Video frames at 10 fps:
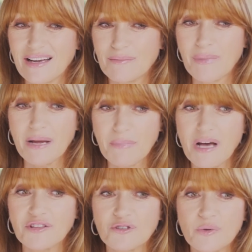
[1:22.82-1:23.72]
my
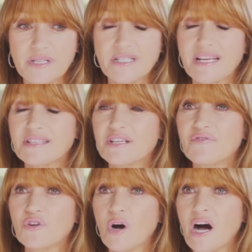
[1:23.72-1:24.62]
mother always said that
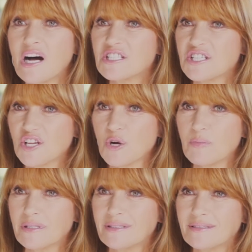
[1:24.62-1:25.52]
if your heart is
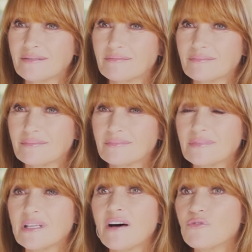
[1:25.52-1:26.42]
open,
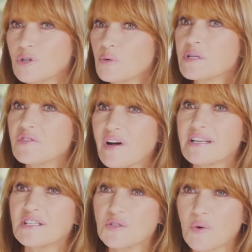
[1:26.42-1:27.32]
love will always
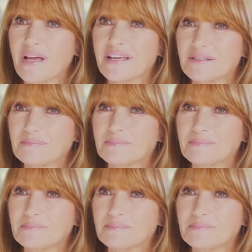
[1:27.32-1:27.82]
find its way in.